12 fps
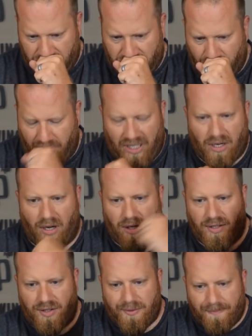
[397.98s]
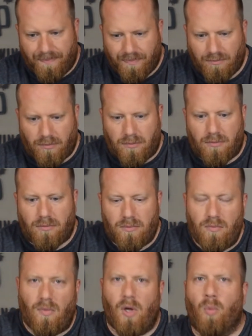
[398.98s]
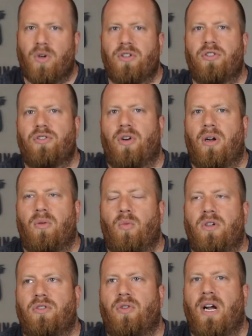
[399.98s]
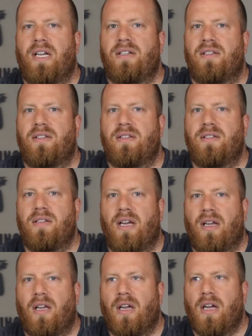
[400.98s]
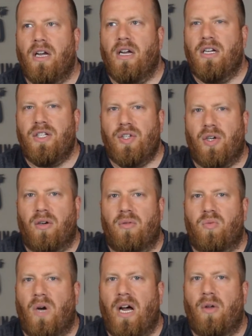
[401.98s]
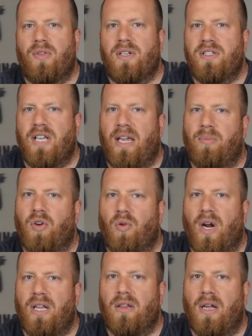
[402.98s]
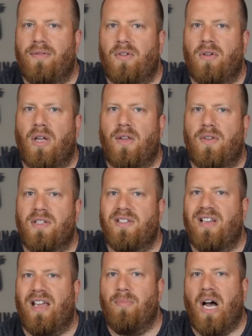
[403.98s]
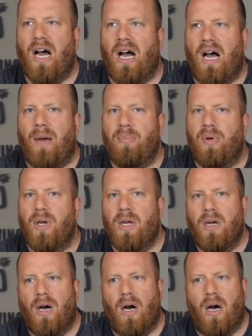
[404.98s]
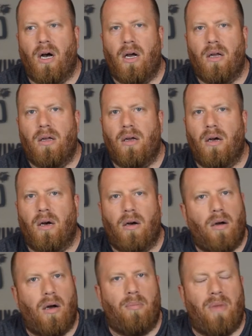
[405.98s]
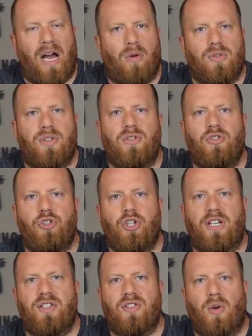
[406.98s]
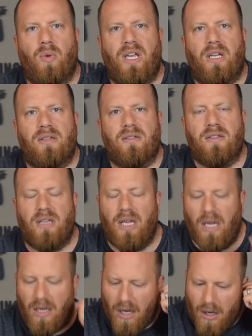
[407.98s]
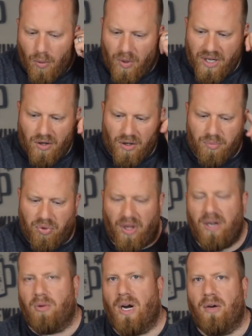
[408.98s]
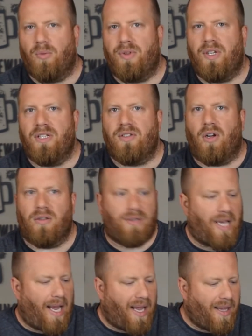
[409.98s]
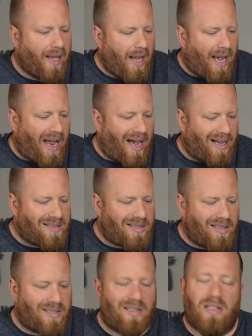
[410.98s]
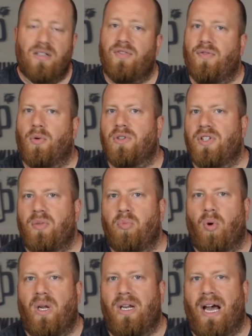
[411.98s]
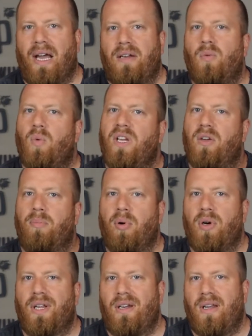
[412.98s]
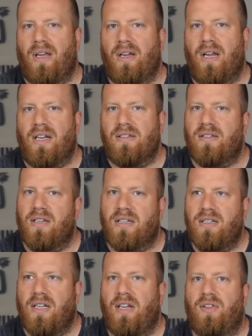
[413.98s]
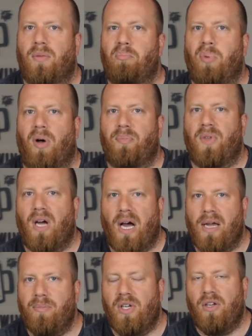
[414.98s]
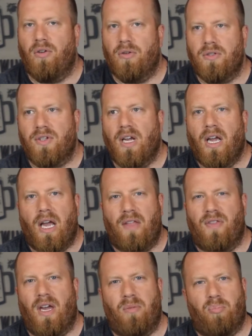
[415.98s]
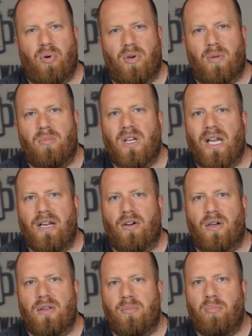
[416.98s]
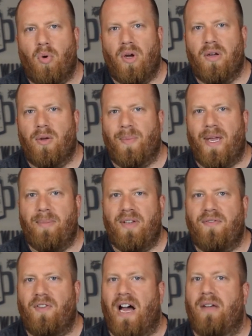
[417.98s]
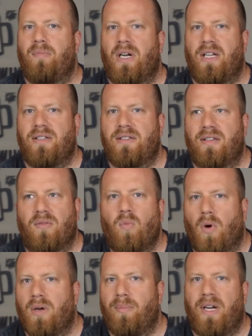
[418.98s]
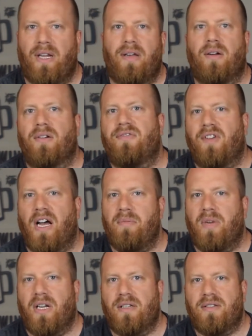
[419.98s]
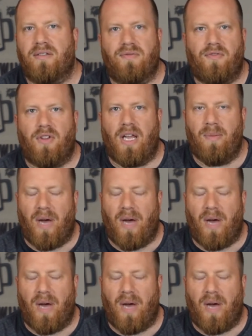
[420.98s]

because we're, we're trying to stick to around the same grain level and the same hop uh, uh, amounts just so we can see. We could play around with these all day. As this is fourteen point nine, we could put it in at sixty to bump the I B Us and then put them later in the boil, maybe five minutes and one minute or five minutes and flame